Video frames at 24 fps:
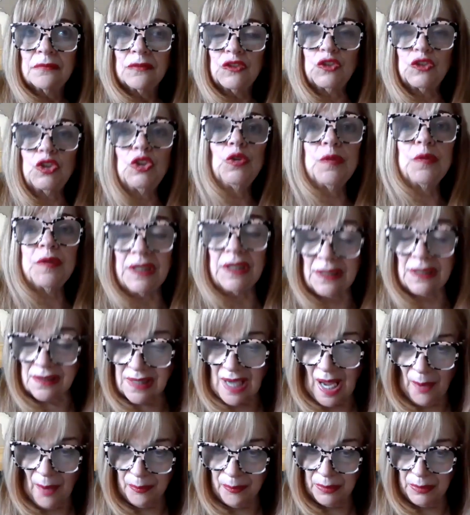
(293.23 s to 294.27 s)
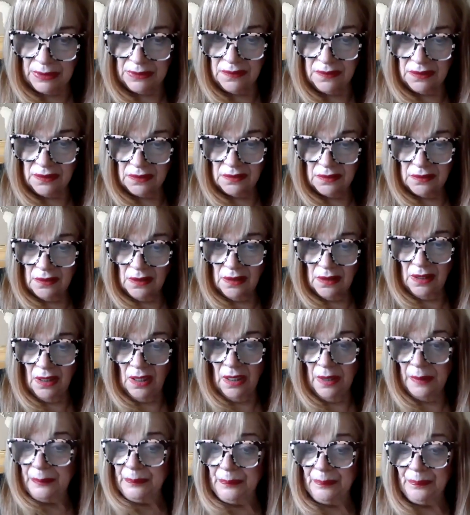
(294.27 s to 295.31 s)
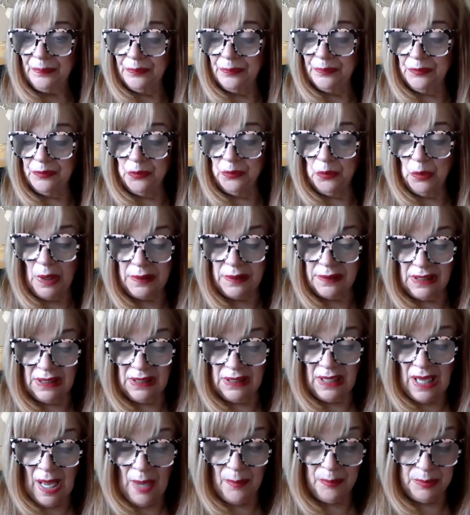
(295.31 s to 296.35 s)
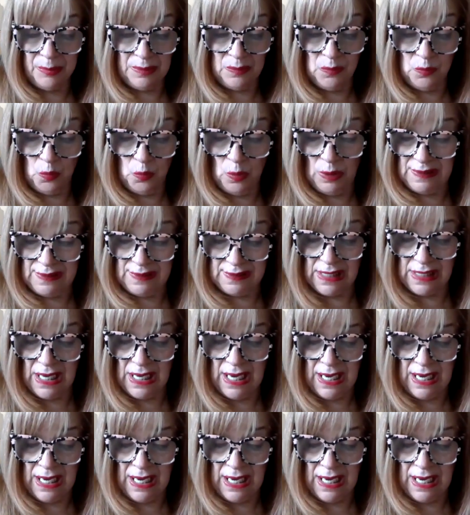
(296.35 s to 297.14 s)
two things happened. One thing happened was